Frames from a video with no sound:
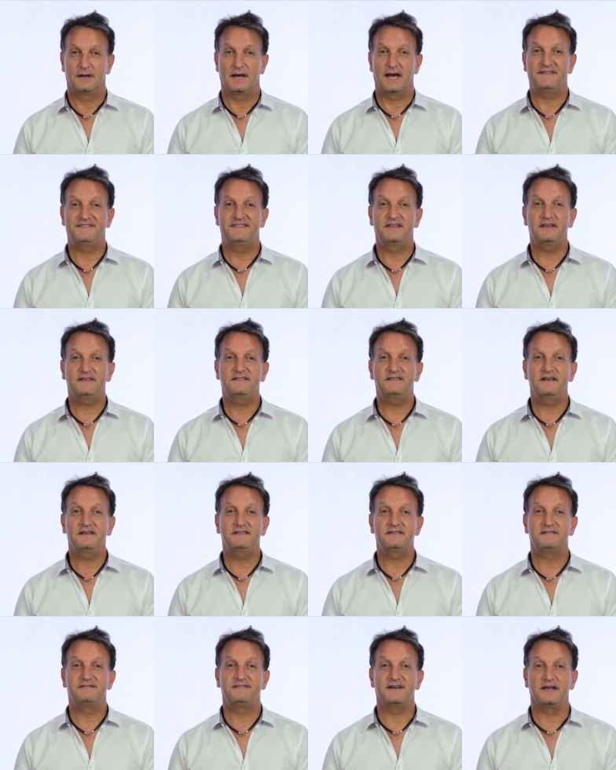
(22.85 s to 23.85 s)
At this
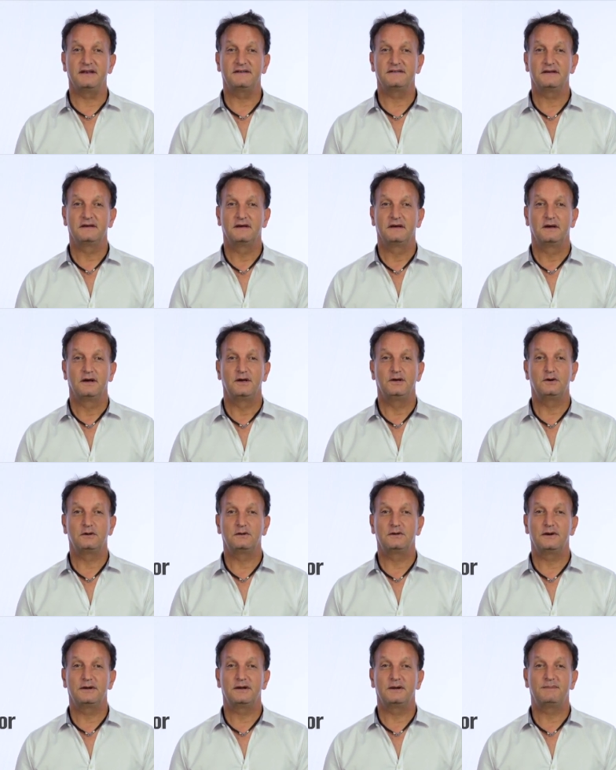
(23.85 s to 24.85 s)
year's event,
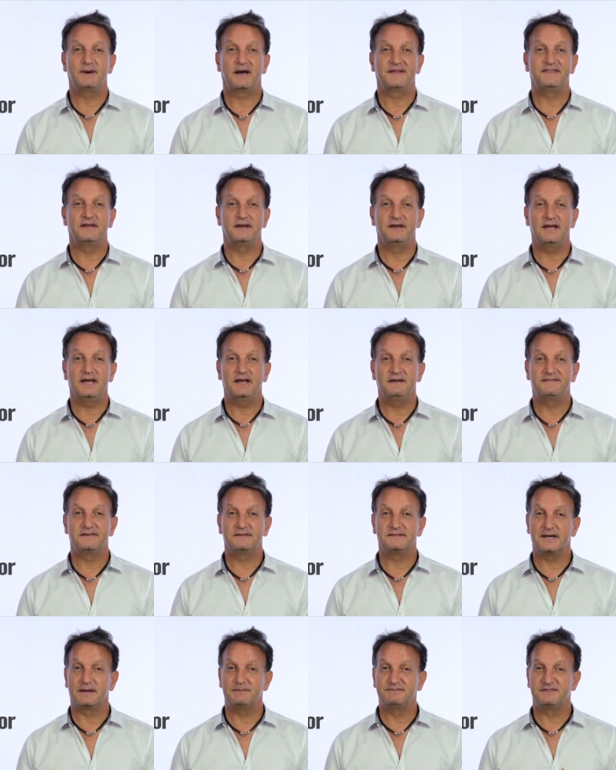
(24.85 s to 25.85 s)
you'll learn about the need for
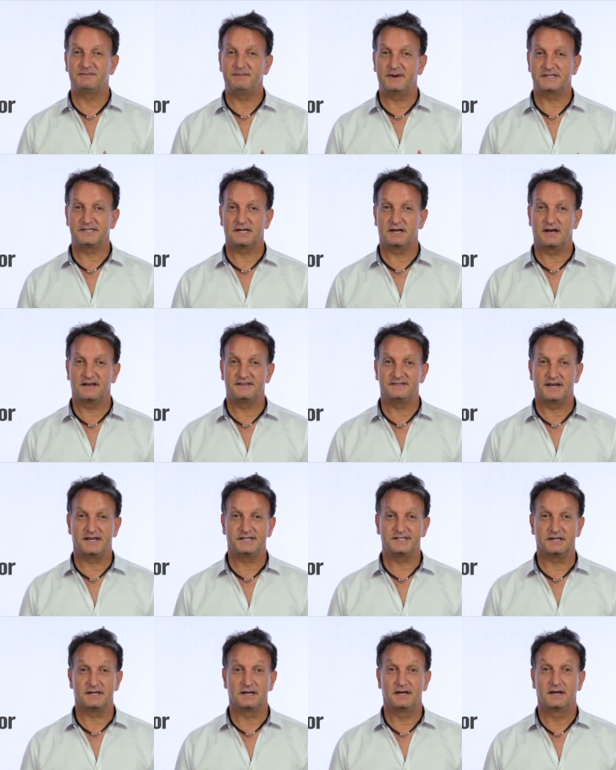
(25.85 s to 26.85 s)

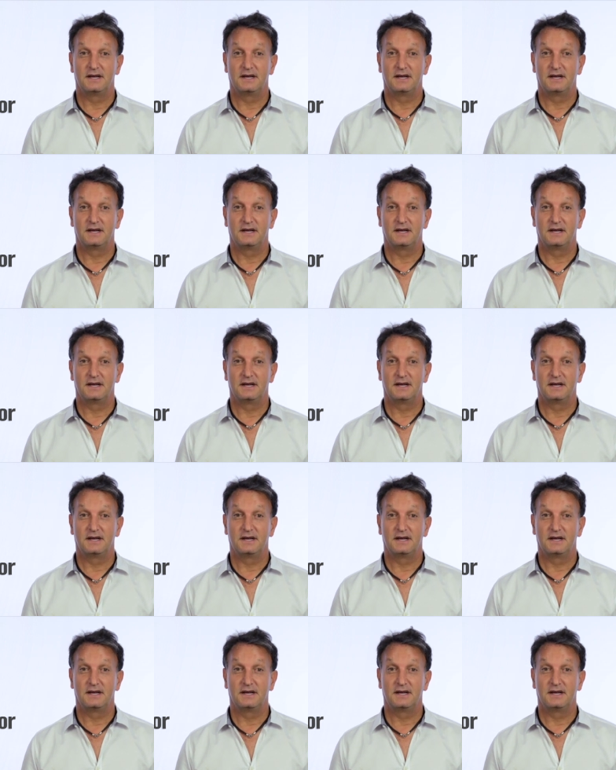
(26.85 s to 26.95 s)
sub-specialisation